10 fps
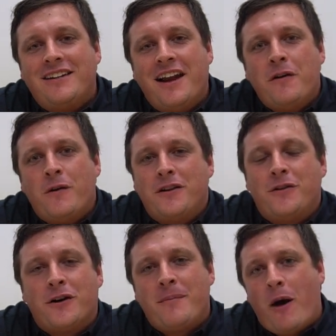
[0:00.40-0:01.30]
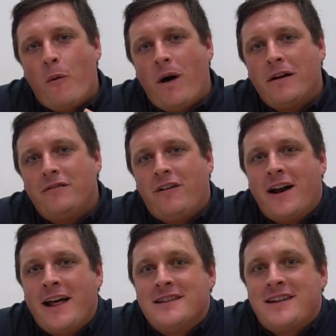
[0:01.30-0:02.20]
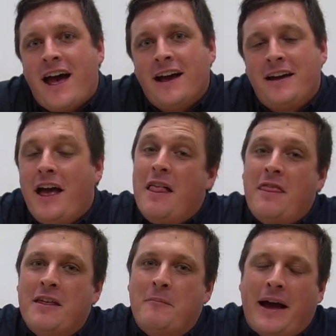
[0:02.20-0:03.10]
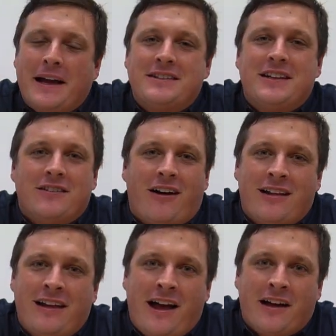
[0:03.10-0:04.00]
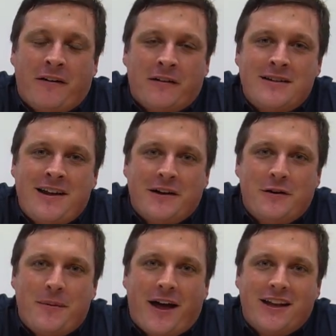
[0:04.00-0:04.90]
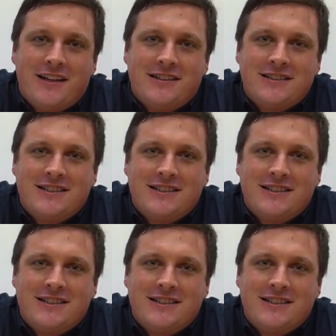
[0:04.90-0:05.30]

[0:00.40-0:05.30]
Today I want to talk about one finance hack that the banks likely aren't going to tell you about.